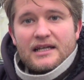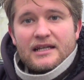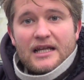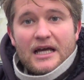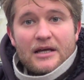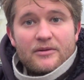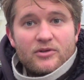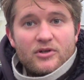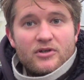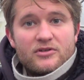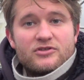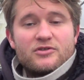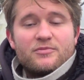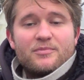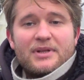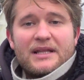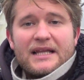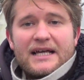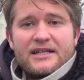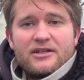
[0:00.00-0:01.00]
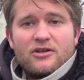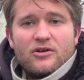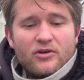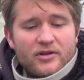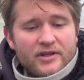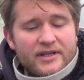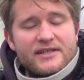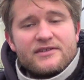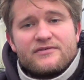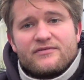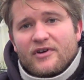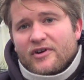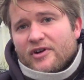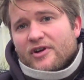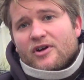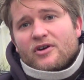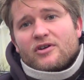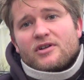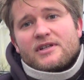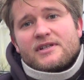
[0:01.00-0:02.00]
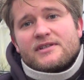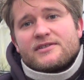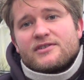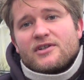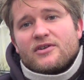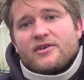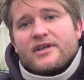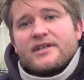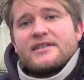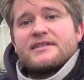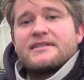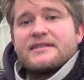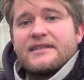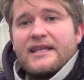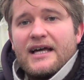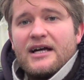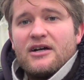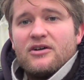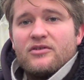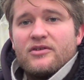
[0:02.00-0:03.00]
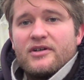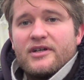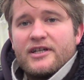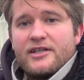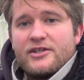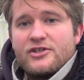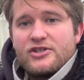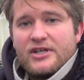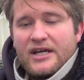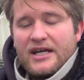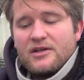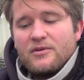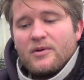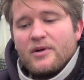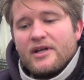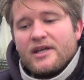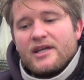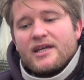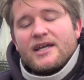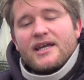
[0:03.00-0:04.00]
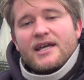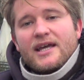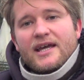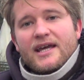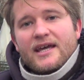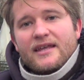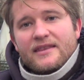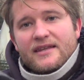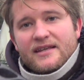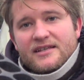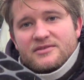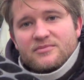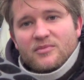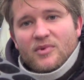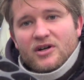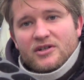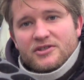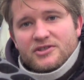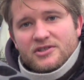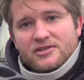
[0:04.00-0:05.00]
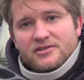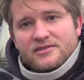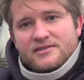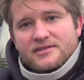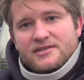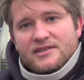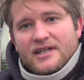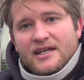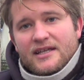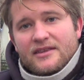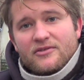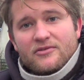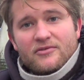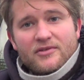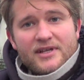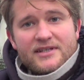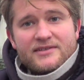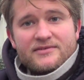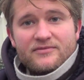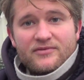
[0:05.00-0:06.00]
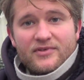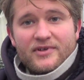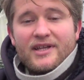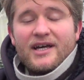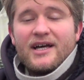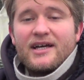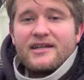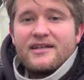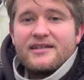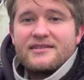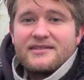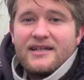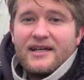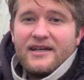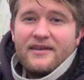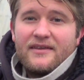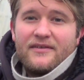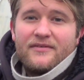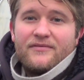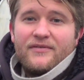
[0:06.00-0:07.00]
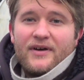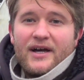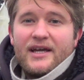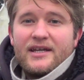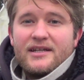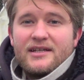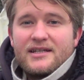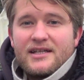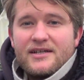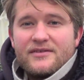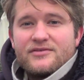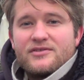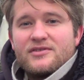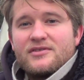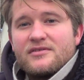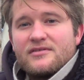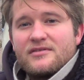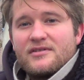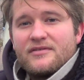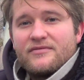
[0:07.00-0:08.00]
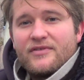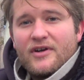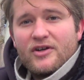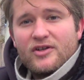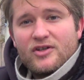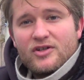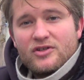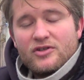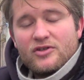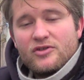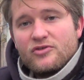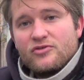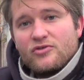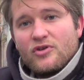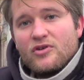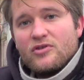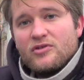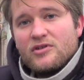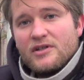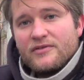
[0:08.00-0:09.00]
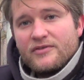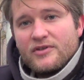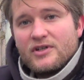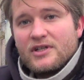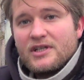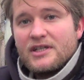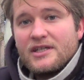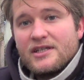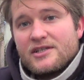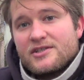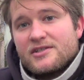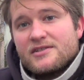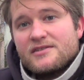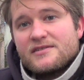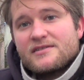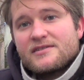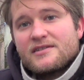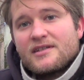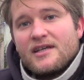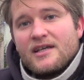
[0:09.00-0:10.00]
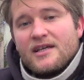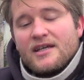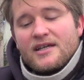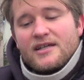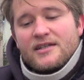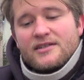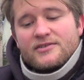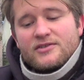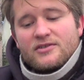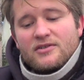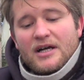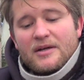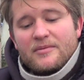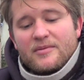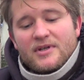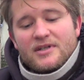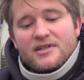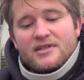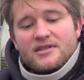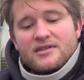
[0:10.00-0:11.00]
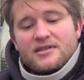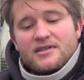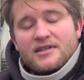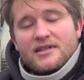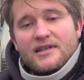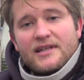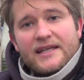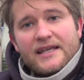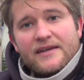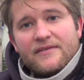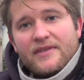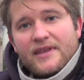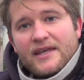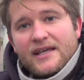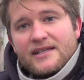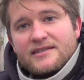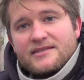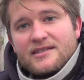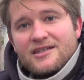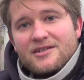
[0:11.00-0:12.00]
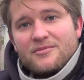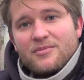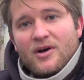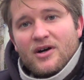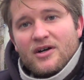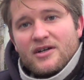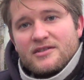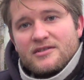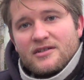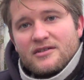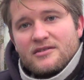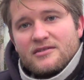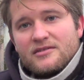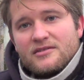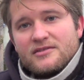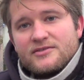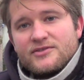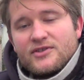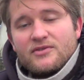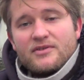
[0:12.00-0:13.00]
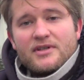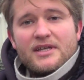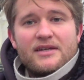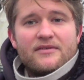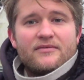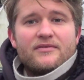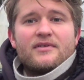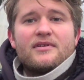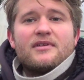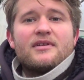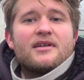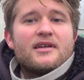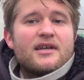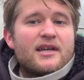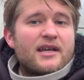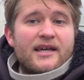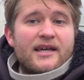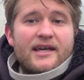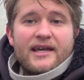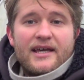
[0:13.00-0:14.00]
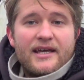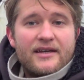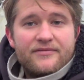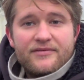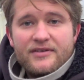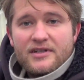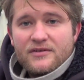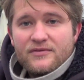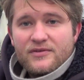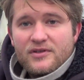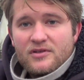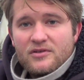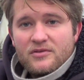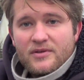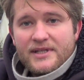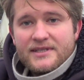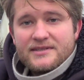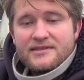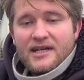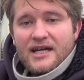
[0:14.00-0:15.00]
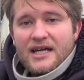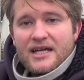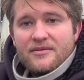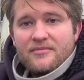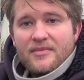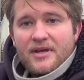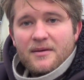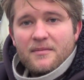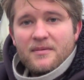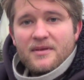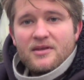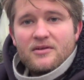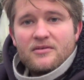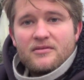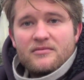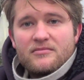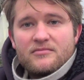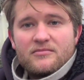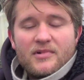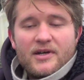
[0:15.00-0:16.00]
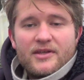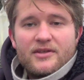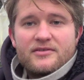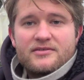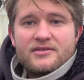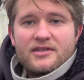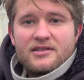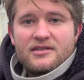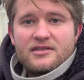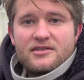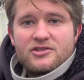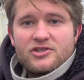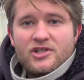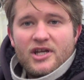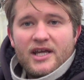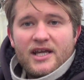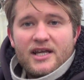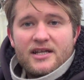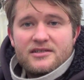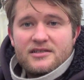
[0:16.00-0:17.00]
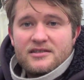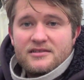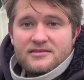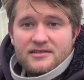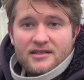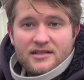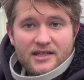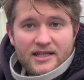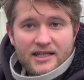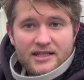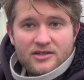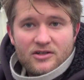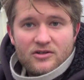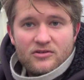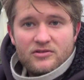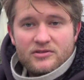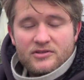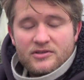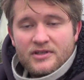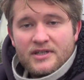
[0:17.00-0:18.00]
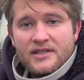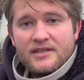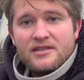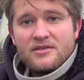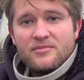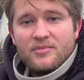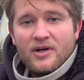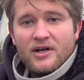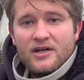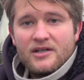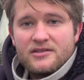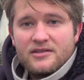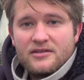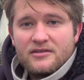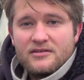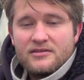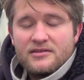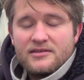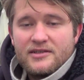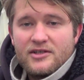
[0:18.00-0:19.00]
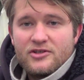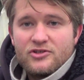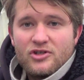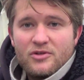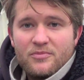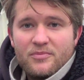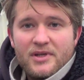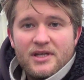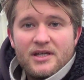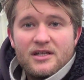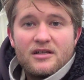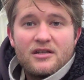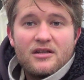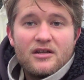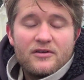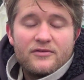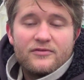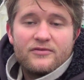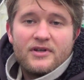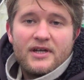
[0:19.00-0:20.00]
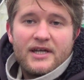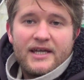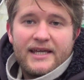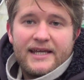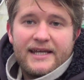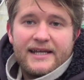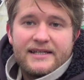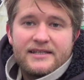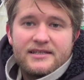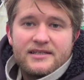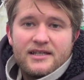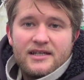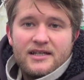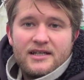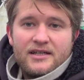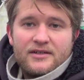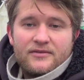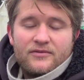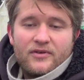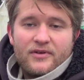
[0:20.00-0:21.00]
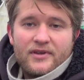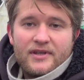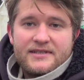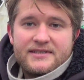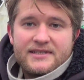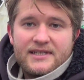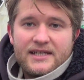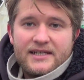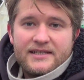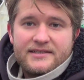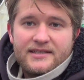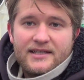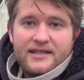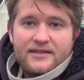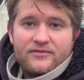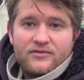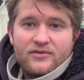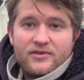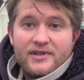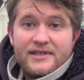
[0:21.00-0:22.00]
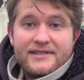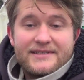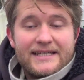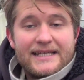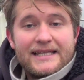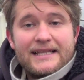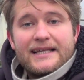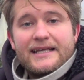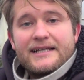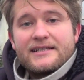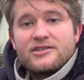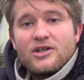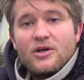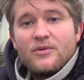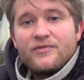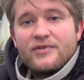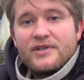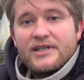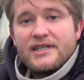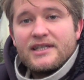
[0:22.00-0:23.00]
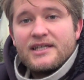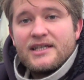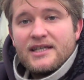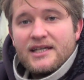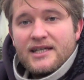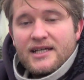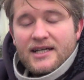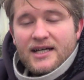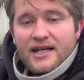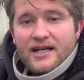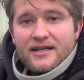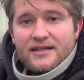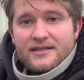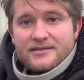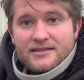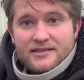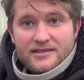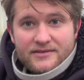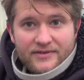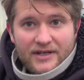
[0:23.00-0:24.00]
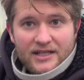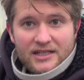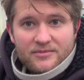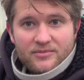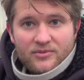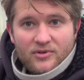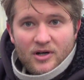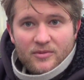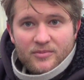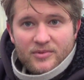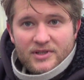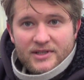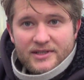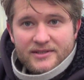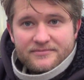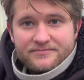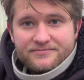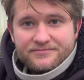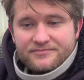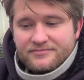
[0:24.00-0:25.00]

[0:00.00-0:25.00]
Now I'm going to plant all these very early sowings now in January in these modules, and the reason for that is I find it gives you a very good control of your conditions. So I'm gonna leave these in a polytunnel, so even if in a few weeks time maybe the weather's gonna change and it's gonna get colder, in the polytunnel there should be enough heat for the seeds and for the seedlings hopefully to develop properly.